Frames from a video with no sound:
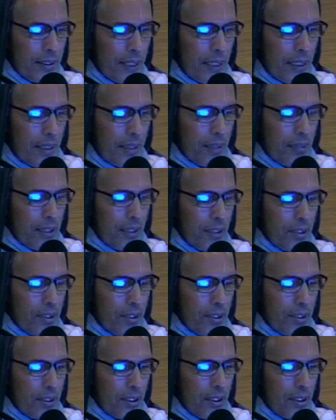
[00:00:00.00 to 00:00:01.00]
that the
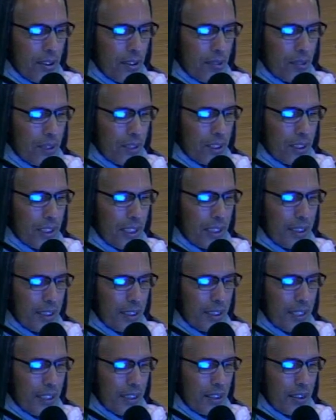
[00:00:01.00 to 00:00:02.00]
reason Lord Krishna
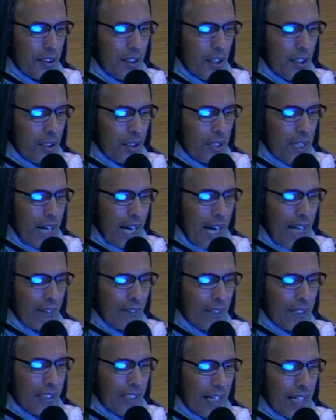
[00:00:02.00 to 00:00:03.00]
did not
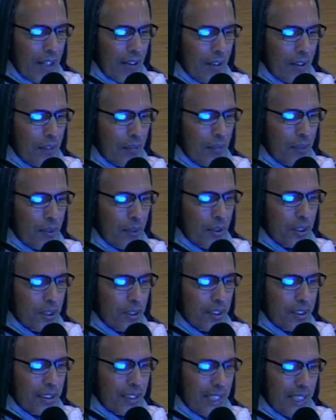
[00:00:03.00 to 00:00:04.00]
have the cowherd
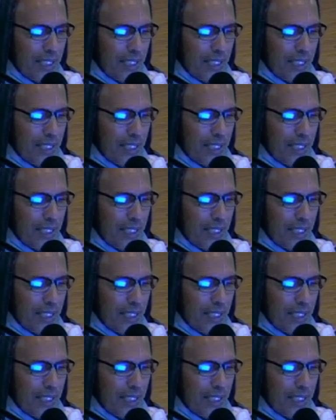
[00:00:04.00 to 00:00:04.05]
boys